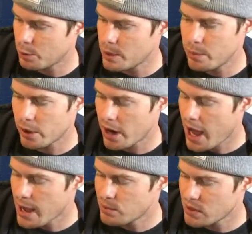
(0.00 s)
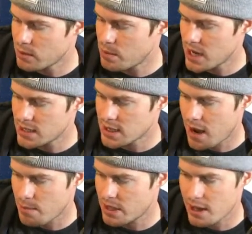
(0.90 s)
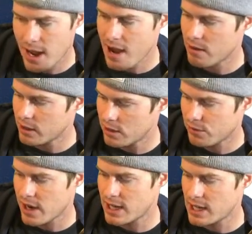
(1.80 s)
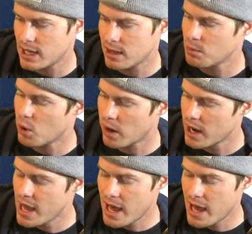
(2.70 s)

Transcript: People are hyped on the base set, but they can't really find it anymore.